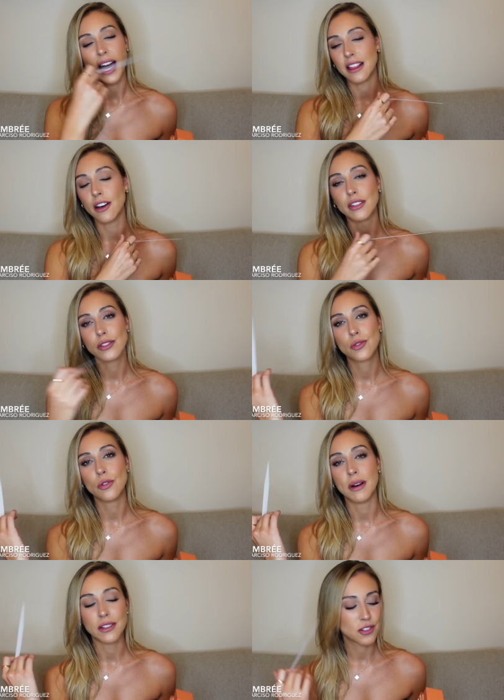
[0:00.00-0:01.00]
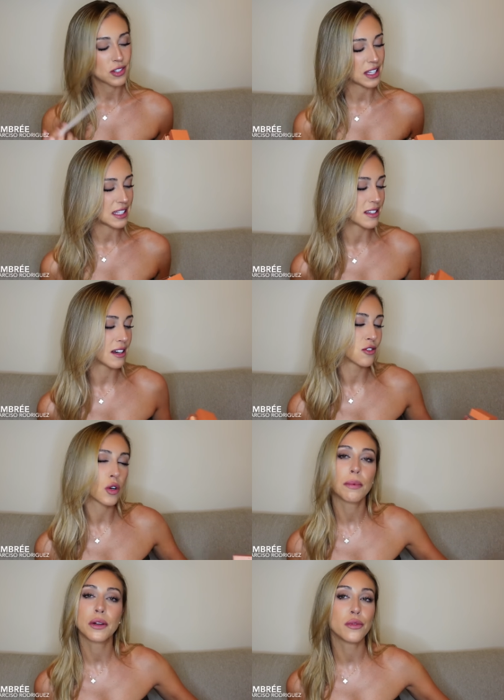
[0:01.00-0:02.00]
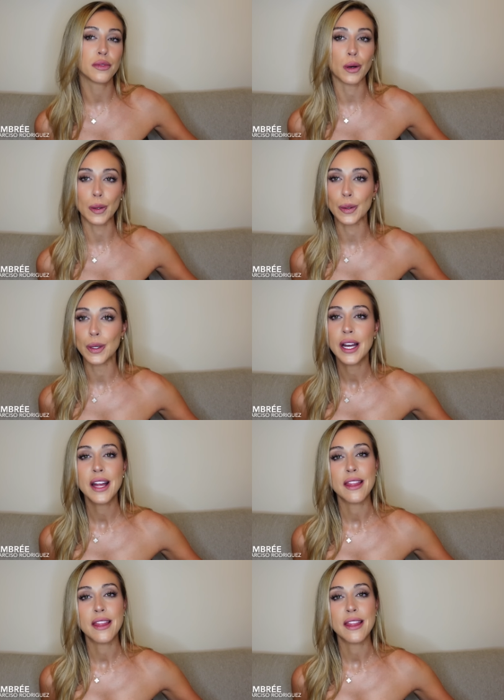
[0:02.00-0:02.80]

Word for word: I love it too much. It's a tropical floral